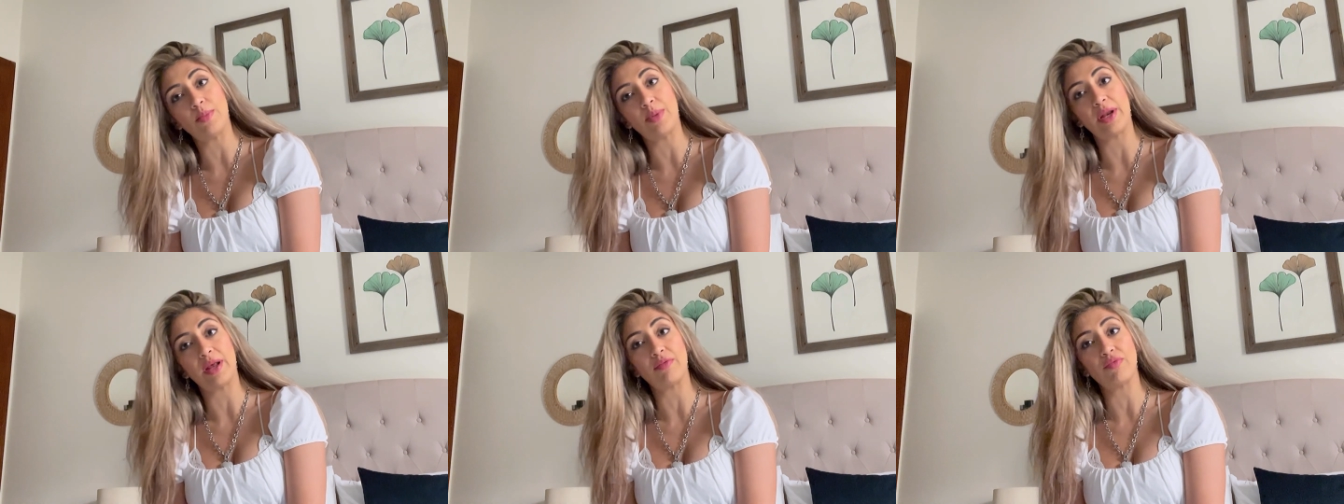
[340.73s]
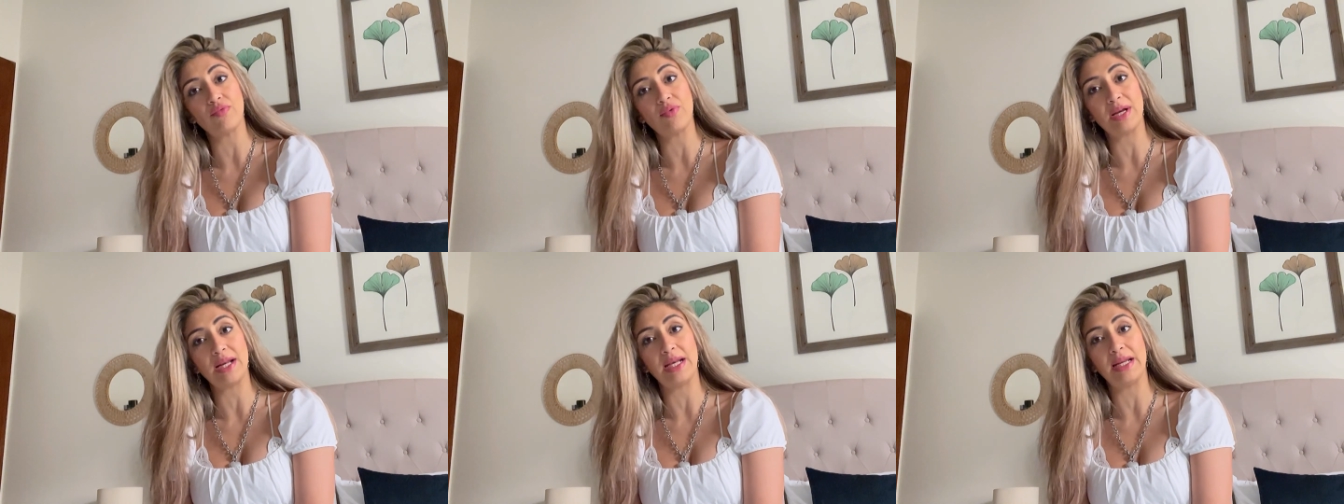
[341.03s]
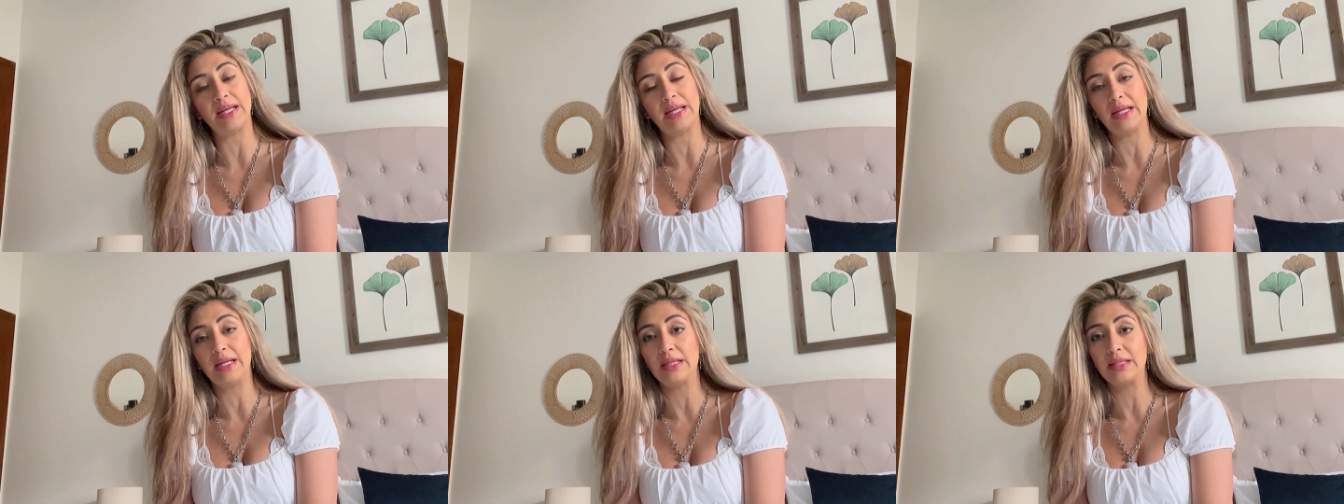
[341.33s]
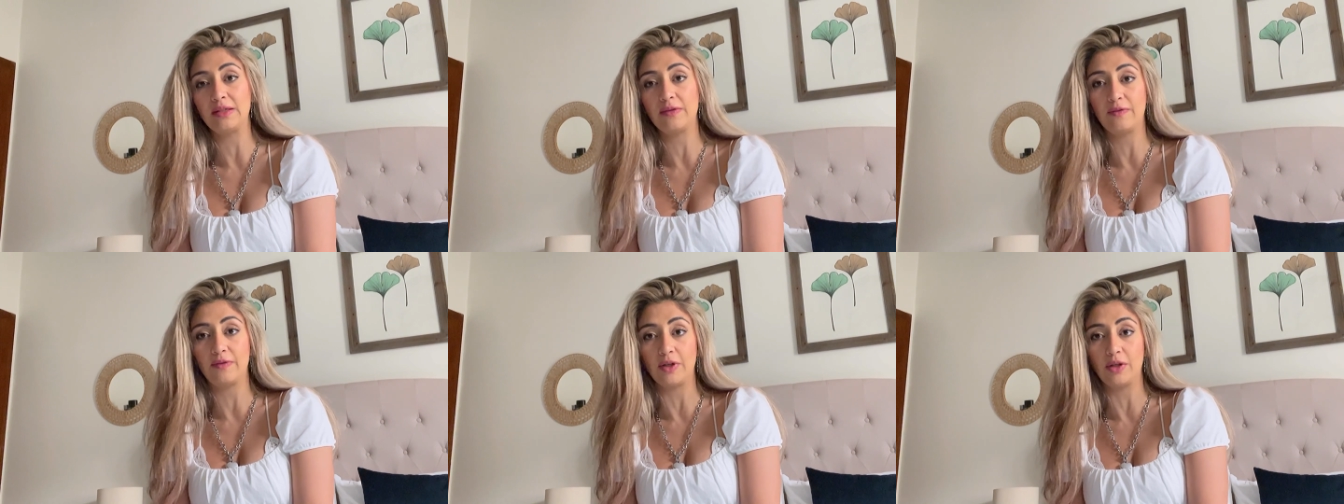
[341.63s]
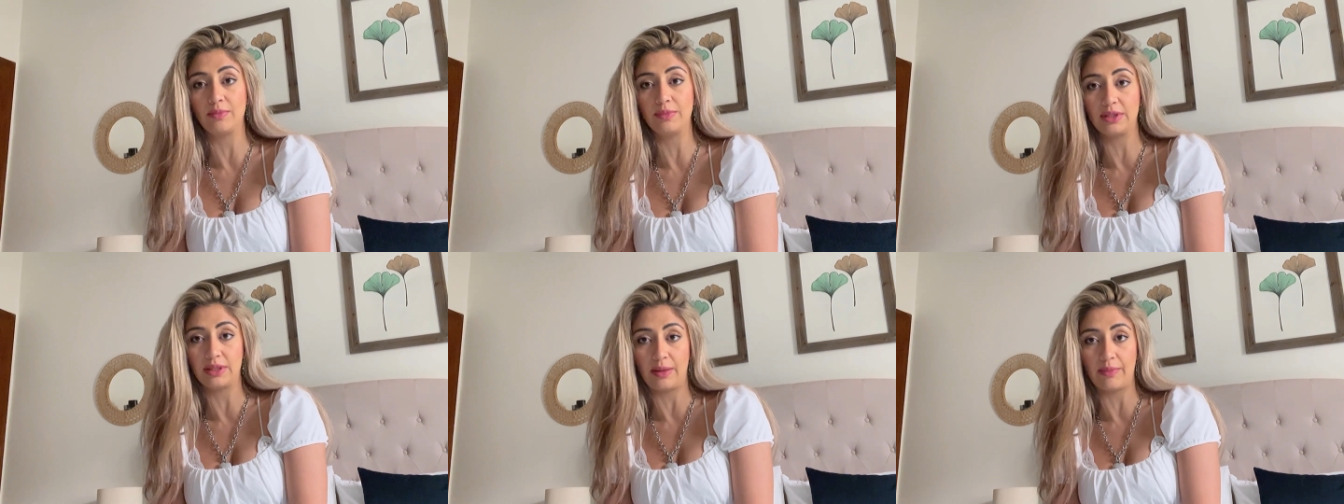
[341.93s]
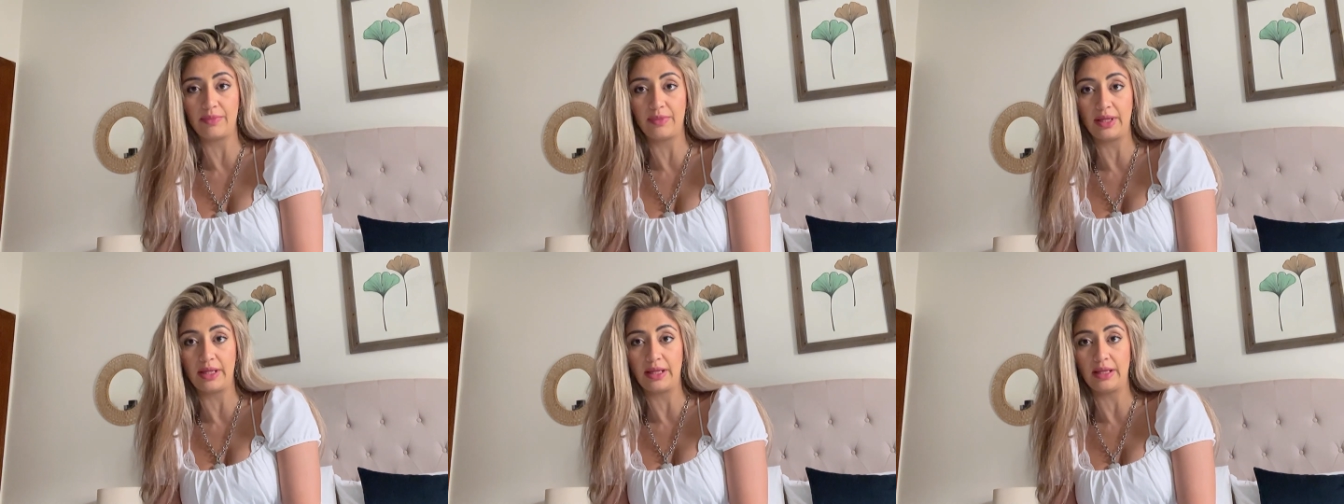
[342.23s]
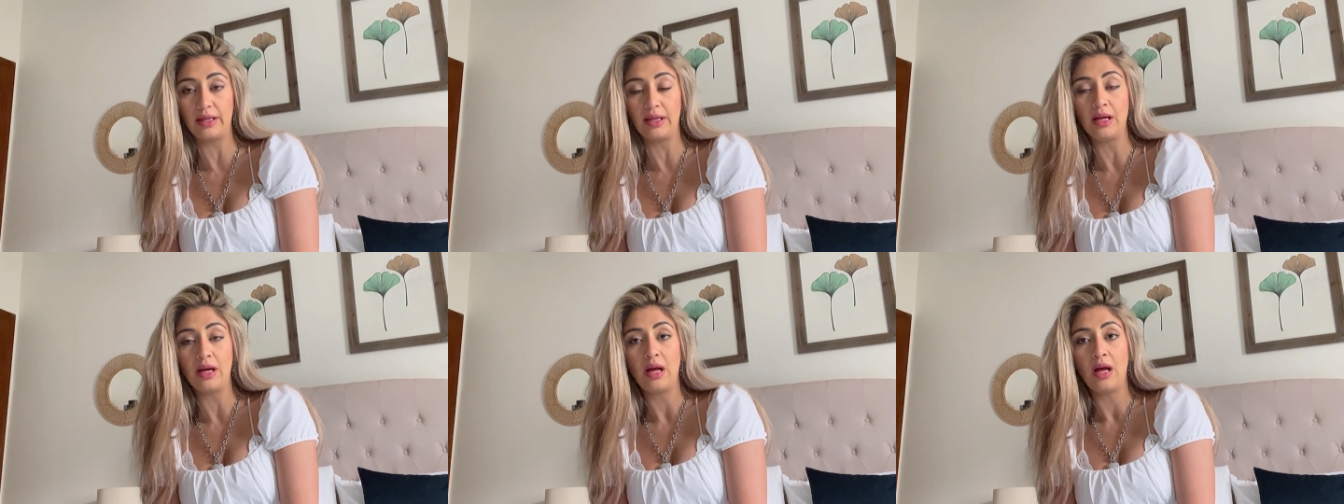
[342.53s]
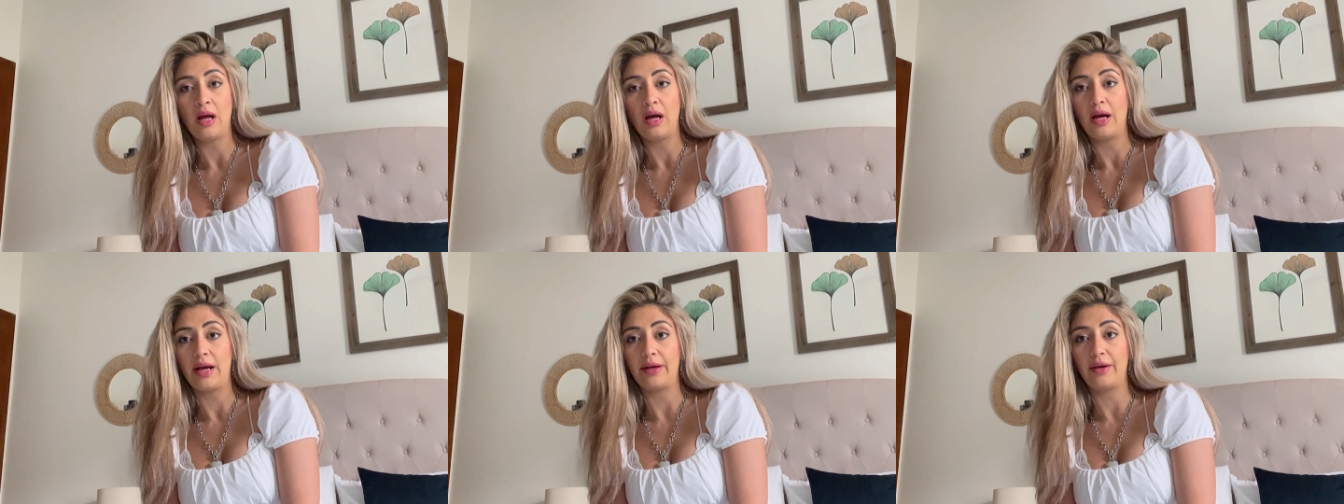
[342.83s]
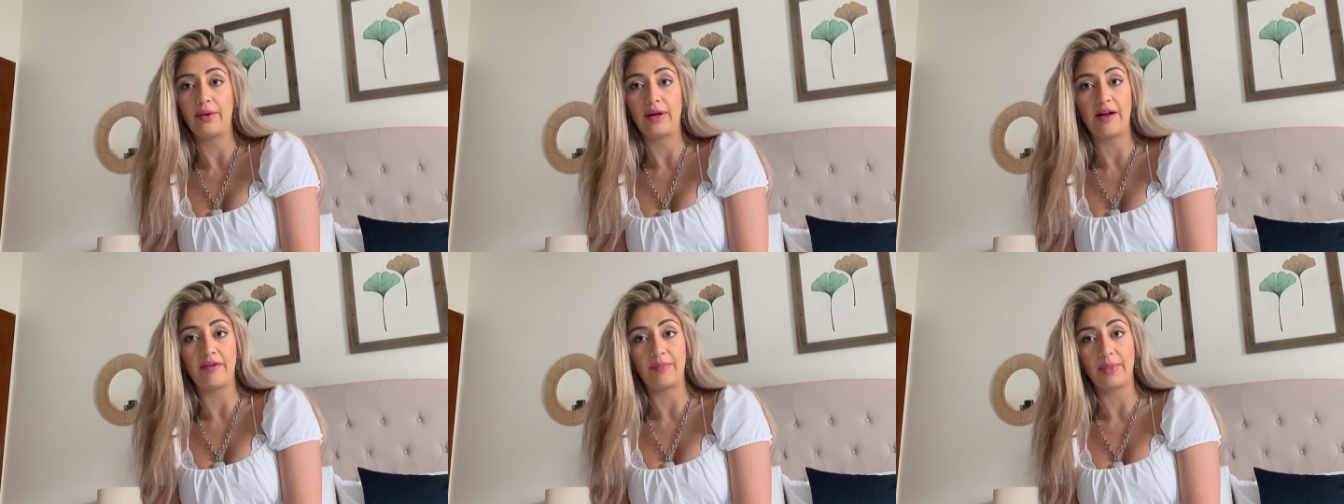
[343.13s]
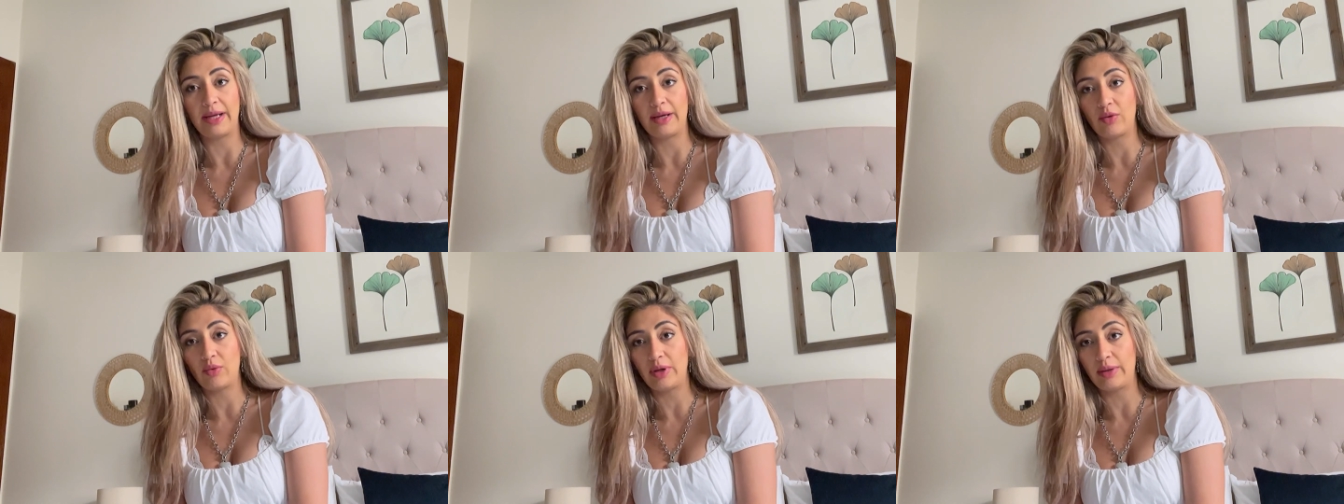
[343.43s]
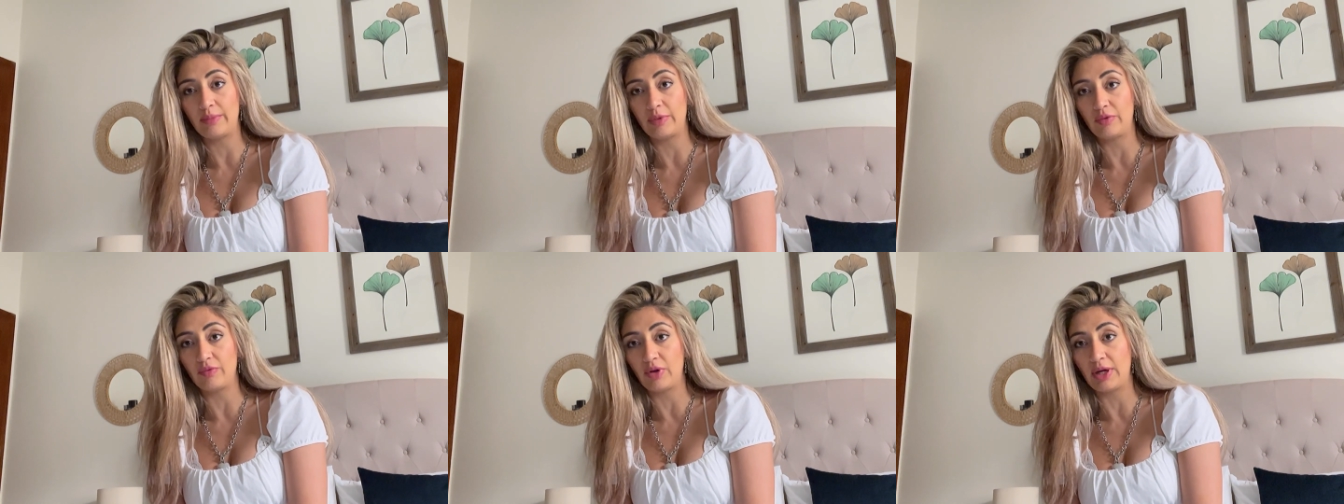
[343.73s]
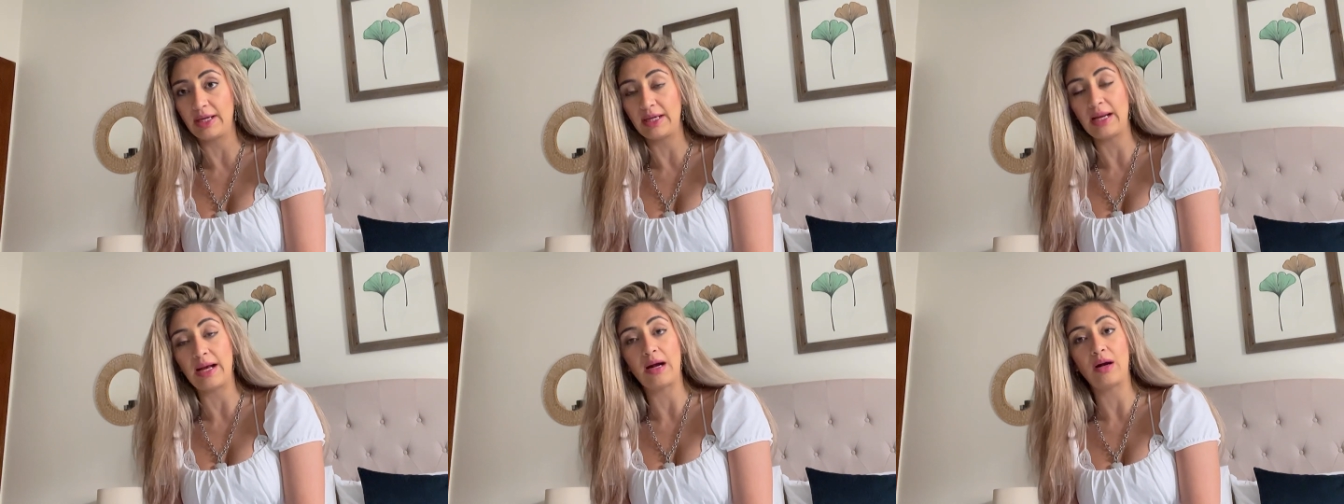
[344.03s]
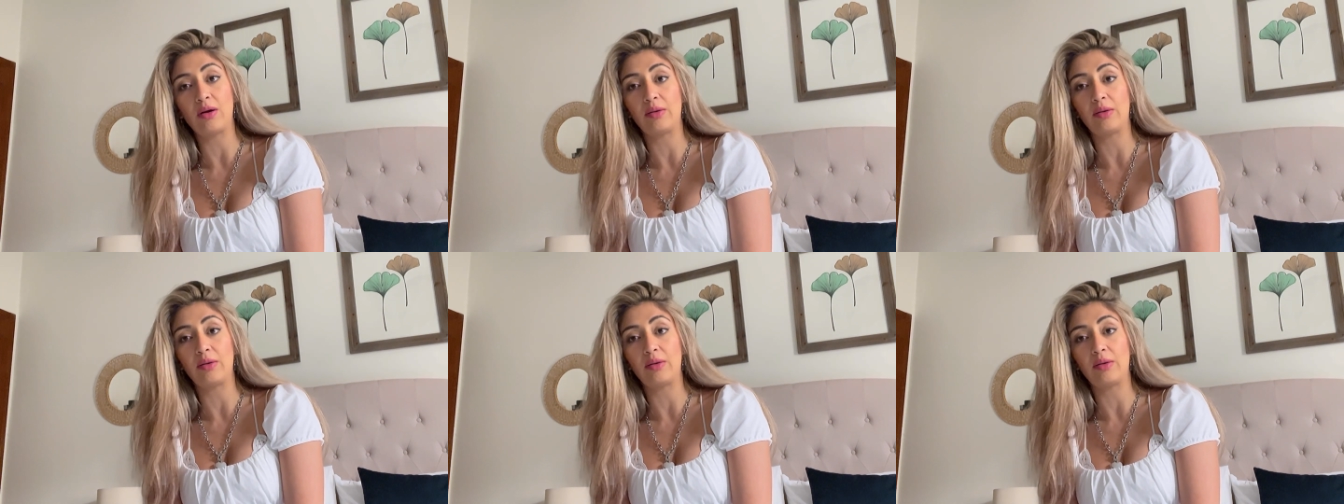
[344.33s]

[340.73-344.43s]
but I really needed to film something. I don't have my equipment right now.